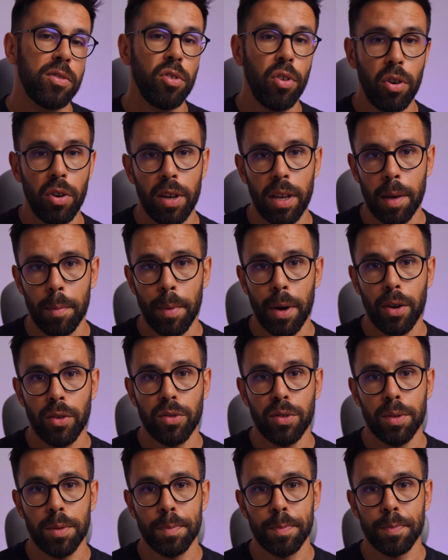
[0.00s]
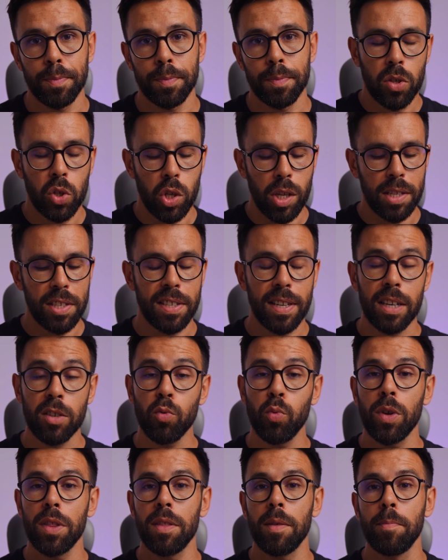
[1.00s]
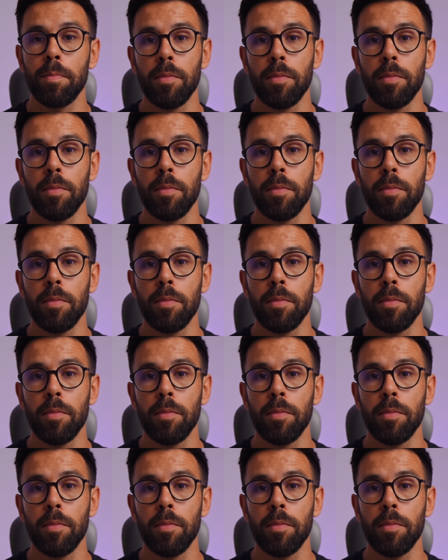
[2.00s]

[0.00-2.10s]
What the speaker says: talking about. So let's start with the